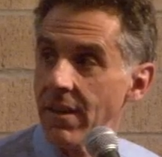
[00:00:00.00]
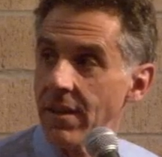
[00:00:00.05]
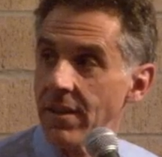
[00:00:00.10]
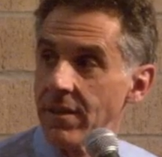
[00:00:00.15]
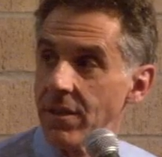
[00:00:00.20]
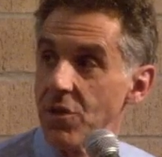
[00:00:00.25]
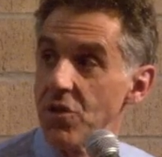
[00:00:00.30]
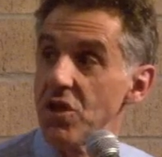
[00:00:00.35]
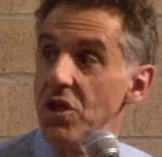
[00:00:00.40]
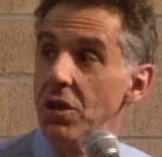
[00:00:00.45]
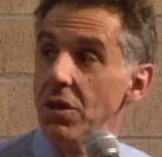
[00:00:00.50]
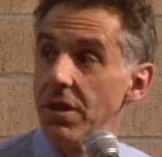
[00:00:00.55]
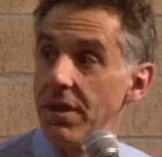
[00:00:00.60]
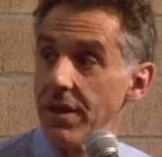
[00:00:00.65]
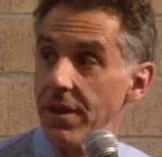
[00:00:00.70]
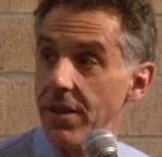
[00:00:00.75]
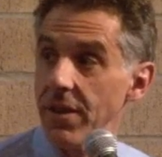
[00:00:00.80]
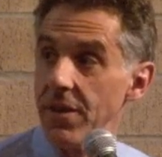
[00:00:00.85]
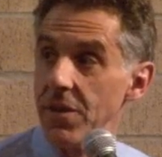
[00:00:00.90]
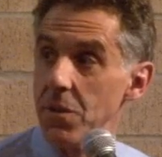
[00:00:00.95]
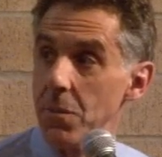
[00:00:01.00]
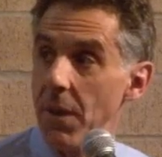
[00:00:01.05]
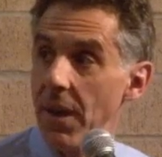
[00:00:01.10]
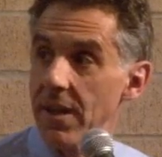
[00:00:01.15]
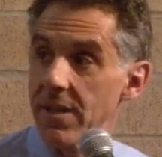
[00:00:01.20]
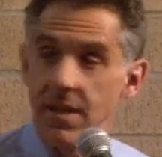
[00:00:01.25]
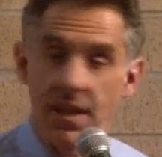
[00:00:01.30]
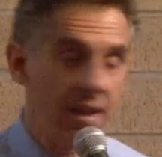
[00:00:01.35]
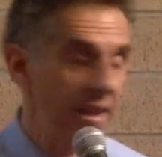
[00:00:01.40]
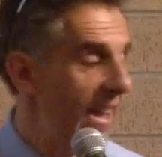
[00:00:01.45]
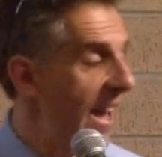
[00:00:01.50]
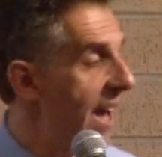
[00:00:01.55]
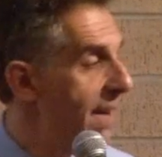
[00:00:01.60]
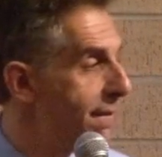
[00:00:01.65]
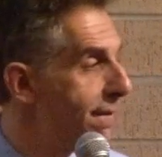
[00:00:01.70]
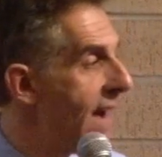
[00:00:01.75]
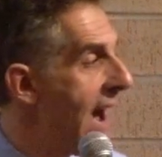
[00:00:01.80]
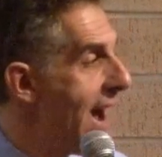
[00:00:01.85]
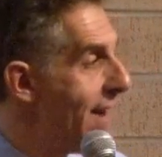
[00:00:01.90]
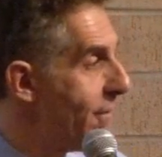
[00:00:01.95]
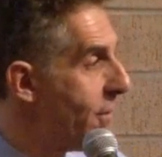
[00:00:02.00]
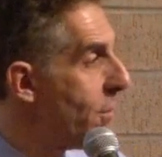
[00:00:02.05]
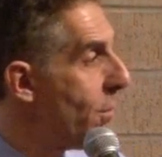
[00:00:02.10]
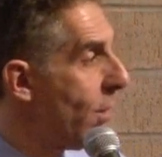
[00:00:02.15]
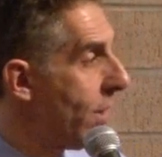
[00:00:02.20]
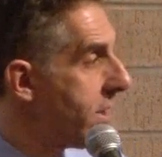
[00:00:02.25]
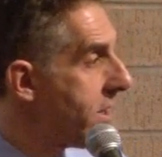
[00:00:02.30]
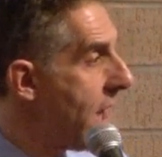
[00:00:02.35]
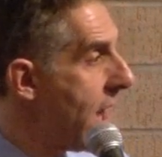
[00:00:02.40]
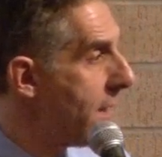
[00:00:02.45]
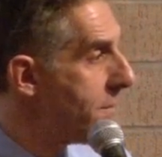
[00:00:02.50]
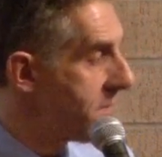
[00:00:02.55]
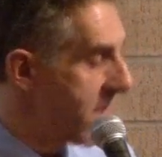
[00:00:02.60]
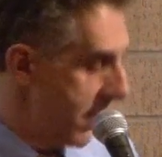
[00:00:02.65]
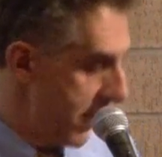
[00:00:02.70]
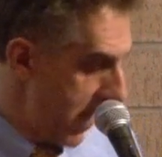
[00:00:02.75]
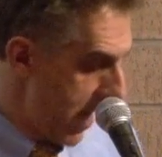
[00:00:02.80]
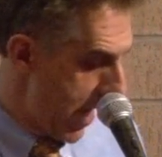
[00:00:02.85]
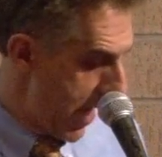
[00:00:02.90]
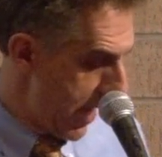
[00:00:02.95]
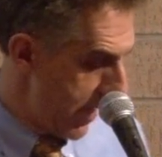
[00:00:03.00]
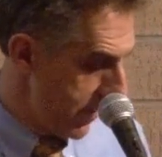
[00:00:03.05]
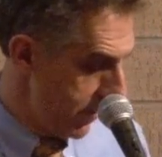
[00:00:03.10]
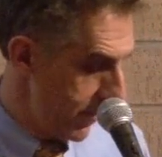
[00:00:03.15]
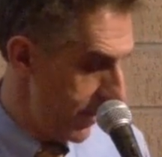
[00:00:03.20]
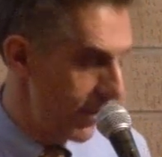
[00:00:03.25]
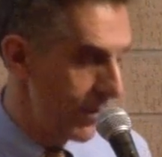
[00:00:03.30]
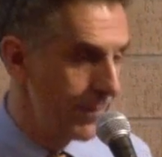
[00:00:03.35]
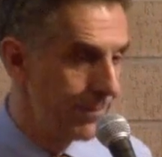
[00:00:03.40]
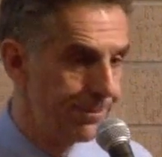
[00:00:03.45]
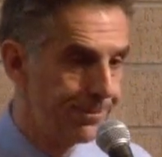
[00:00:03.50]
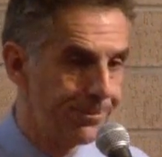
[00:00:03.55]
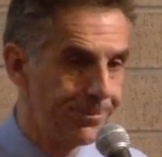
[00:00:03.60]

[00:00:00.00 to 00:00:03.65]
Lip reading: So 2/3 basically had 5 or more times in the hospital.